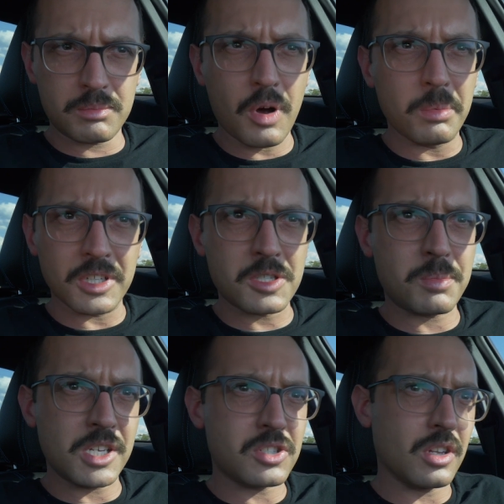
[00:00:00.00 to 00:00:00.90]
public
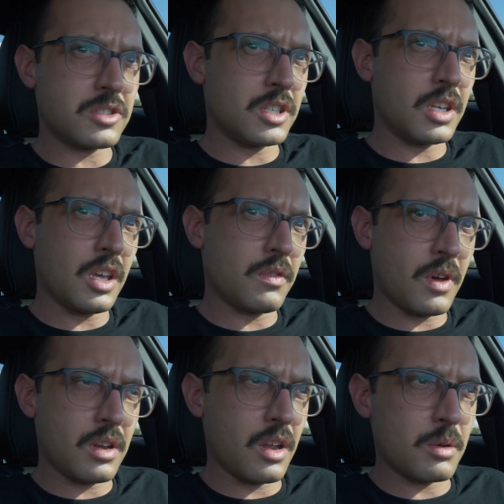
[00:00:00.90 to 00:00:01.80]
speech that she gave
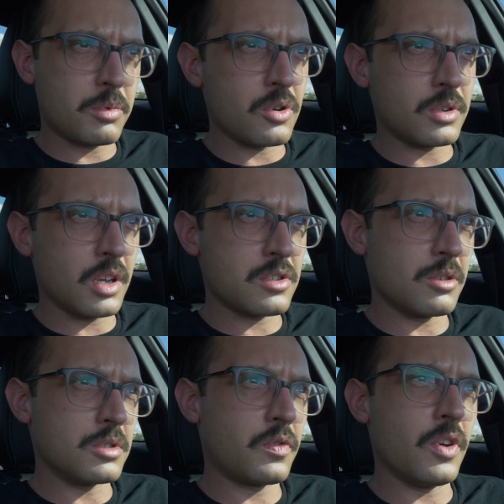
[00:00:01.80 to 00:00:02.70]
at a protest
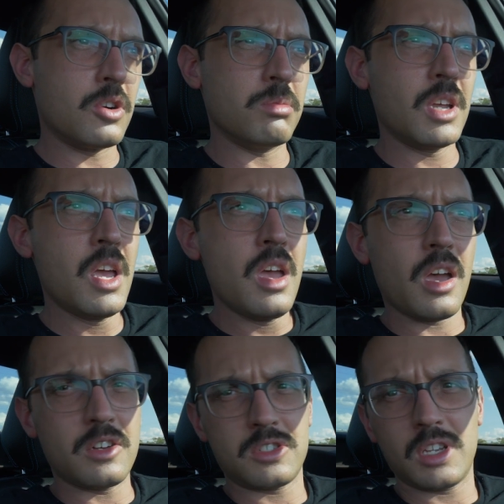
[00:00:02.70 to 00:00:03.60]
that was filmed,
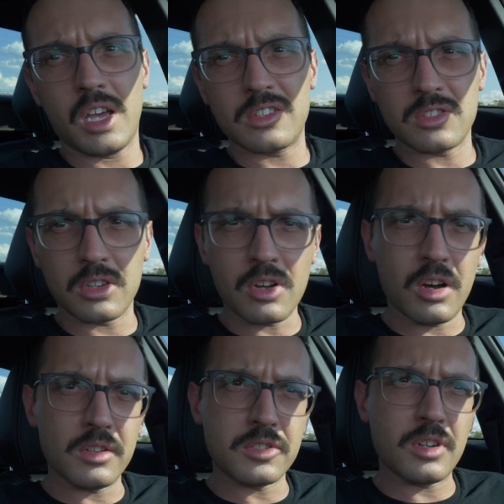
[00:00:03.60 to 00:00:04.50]
and she has like
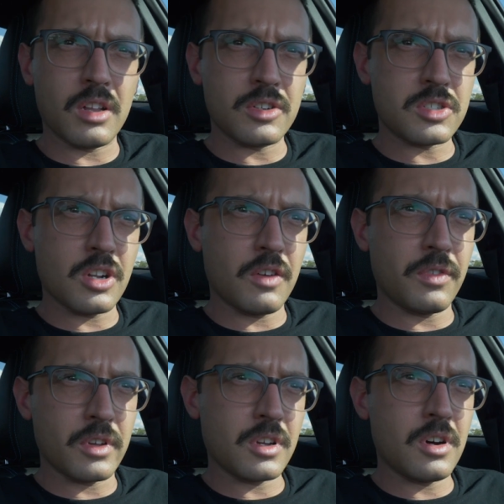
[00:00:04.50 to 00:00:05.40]
all this other stuff
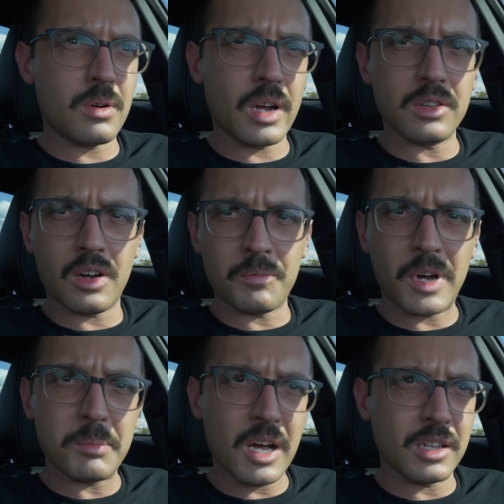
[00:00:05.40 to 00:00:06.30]
like, oh, I love
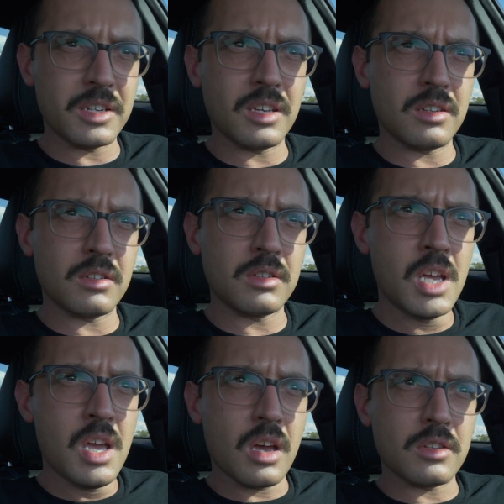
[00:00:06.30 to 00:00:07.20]
my melanin
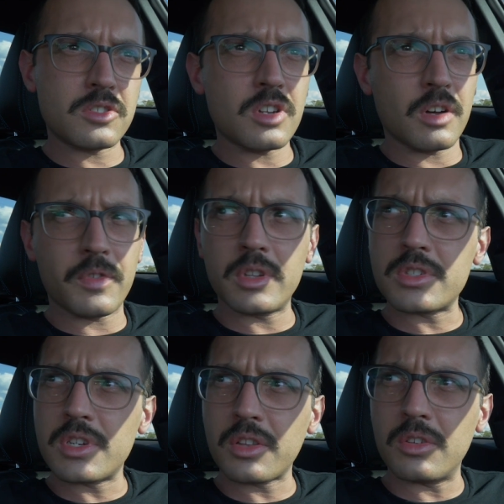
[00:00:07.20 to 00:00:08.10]
and this stuff, and
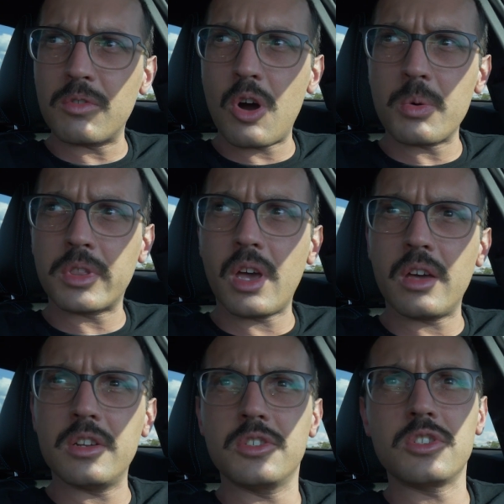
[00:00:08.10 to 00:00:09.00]
there's nothing wrong with
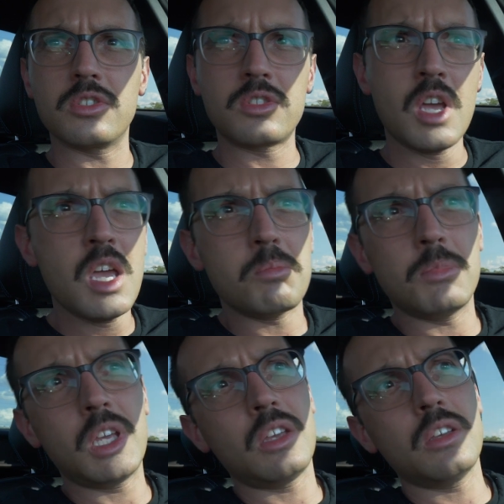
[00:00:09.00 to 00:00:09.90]
that. It's just
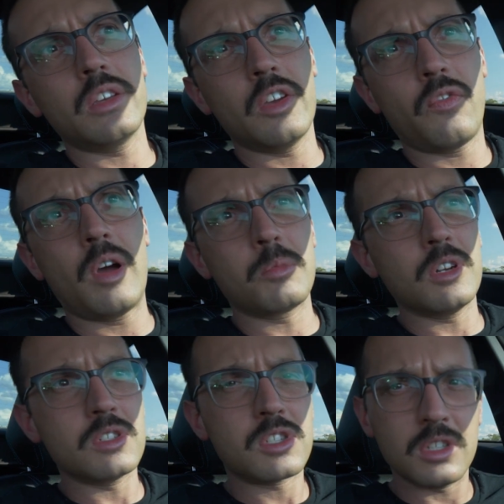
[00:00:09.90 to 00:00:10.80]
me, if I'm
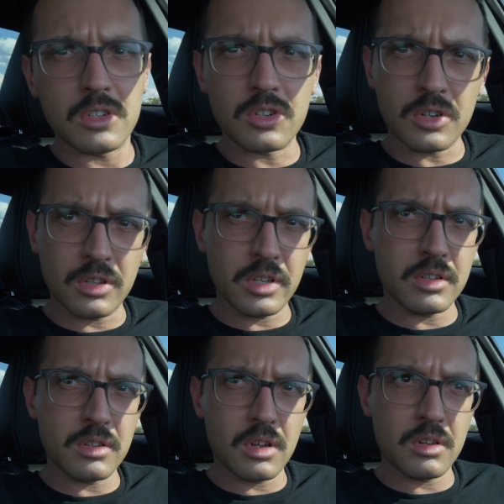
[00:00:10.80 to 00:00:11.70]
gonna see a girl
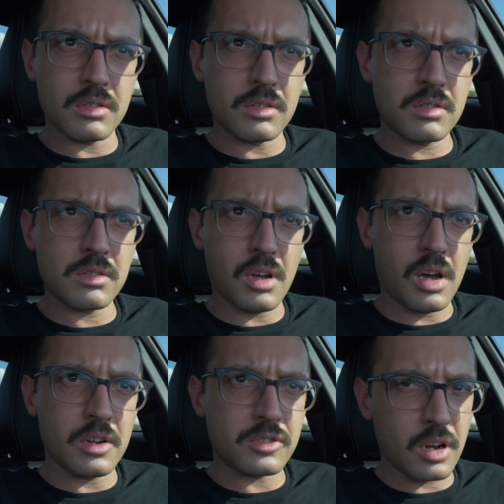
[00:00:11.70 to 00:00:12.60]
and
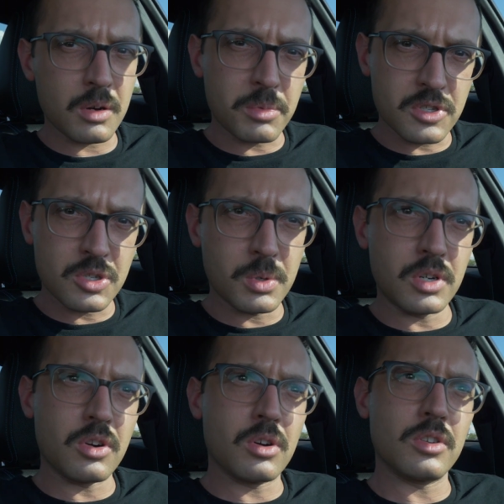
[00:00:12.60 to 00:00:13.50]
try to pursue a
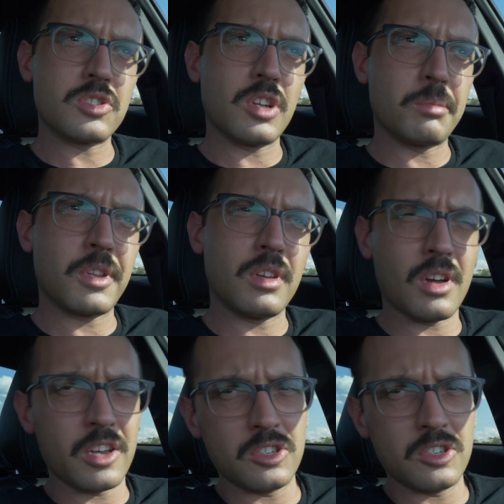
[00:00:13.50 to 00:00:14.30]
girl or something, I